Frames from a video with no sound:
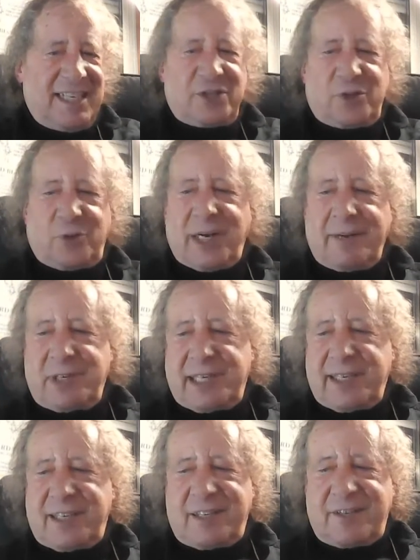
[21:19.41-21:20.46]
So I went
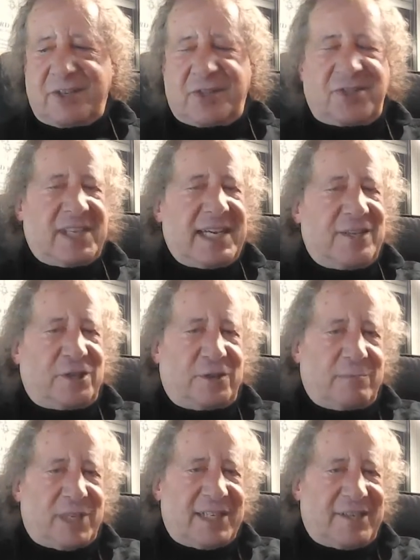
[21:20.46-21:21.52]
onto this stage
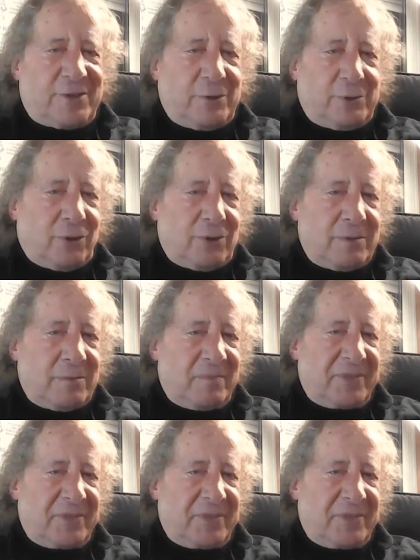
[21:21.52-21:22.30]
at my school